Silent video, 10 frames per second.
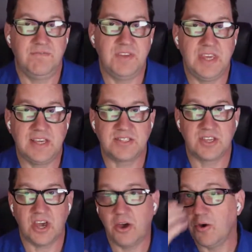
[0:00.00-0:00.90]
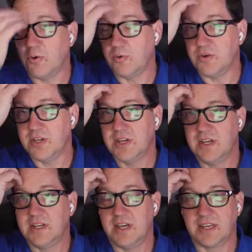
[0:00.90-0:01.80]
VS Code,
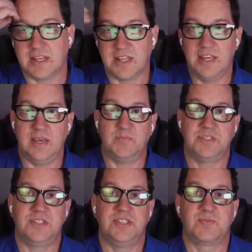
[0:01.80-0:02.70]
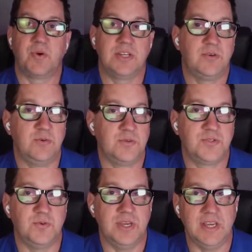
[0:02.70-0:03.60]
Eclipse, the Spring Tool
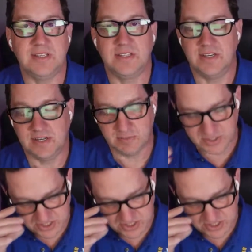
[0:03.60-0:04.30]
Suite, which